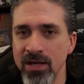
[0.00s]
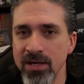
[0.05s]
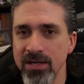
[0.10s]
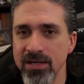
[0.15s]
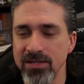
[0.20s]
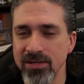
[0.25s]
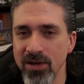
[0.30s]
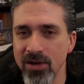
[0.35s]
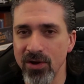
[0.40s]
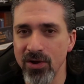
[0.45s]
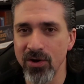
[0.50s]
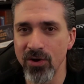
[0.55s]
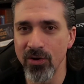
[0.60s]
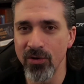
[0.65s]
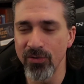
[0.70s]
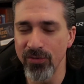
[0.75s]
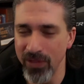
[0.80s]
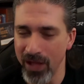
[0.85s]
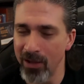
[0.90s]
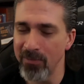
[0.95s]

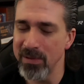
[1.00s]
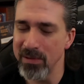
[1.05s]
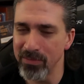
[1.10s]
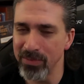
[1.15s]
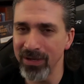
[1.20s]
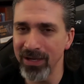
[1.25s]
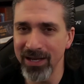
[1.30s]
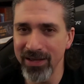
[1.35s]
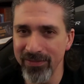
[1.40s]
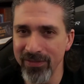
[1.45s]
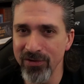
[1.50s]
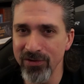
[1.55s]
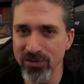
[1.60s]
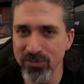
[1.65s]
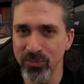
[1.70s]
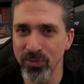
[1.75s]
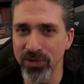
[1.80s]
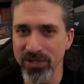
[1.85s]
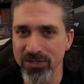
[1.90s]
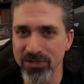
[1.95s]
so I'll be playing those
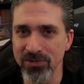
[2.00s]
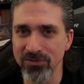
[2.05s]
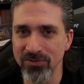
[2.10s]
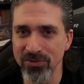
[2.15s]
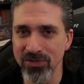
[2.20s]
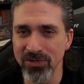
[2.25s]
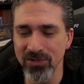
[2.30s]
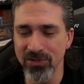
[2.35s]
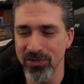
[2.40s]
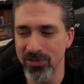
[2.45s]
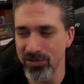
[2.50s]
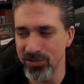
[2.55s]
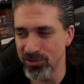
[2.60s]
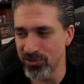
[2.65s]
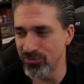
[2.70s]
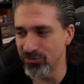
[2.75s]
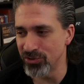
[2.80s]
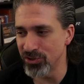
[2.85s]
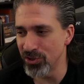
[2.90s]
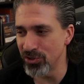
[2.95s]
pretty
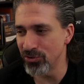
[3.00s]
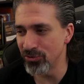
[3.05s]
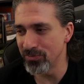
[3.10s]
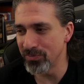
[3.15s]
soon too.